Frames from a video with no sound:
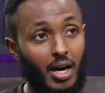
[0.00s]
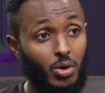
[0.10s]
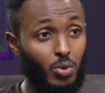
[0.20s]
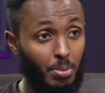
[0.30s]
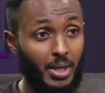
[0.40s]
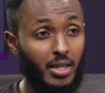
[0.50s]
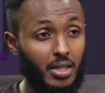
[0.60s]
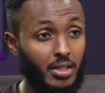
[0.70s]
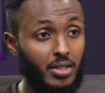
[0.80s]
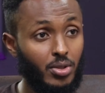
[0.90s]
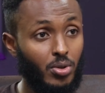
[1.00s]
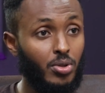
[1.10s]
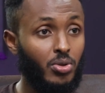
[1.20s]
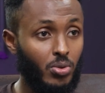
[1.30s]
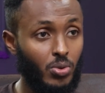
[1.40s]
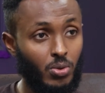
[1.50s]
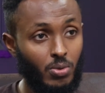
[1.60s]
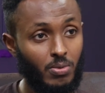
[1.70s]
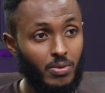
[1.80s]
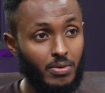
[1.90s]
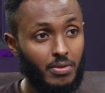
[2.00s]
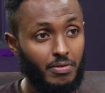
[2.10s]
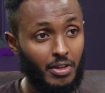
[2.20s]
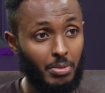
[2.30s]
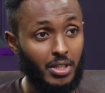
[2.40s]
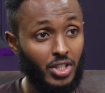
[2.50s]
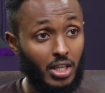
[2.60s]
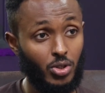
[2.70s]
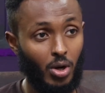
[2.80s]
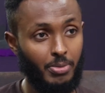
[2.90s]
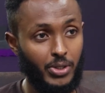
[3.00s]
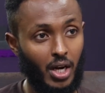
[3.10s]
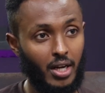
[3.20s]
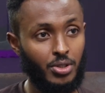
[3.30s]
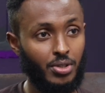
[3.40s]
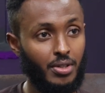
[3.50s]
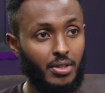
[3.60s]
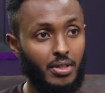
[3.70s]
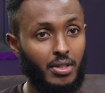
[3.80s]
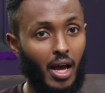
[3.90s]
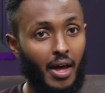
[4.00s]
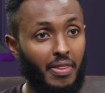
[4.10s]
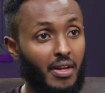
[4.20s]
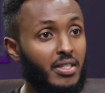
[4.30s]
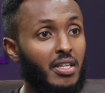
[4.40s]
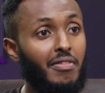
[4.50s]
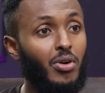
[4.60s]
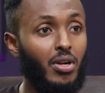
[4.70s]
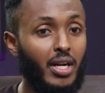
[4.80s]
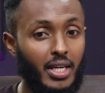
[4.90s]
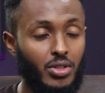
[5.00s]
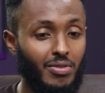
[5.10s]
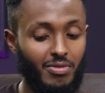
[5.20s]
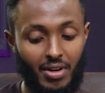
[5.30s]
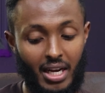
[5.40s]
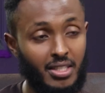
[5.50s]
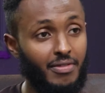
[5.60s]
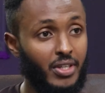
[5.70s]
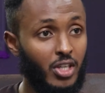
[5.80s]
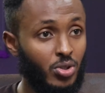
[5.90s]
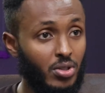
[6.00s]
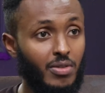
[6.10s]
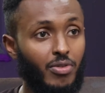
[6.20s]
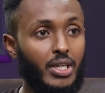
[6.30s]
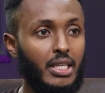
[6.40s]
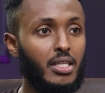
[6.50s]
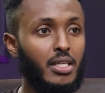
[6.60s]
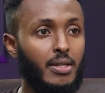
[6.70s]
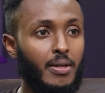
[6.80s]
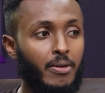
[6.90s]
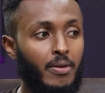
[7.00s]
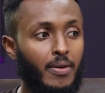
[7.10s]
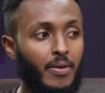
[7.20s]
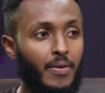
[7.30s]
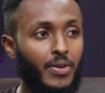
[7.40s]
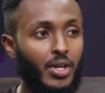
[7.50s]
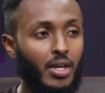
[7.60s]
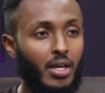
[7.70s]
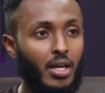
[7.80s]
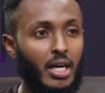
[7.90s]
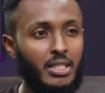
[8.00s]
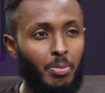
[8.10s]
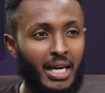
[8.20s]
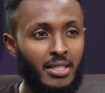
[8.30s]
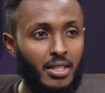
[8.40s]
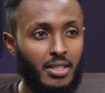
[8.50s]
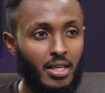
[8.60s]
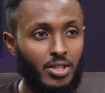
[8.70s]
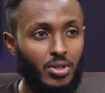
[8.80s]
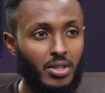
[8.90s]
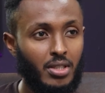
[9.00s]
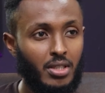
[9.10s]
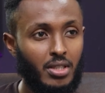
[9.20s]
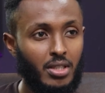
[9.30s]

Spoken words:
women go through female genital mutilation, and there are several kinds of classifications for it. As a plastic surgeon,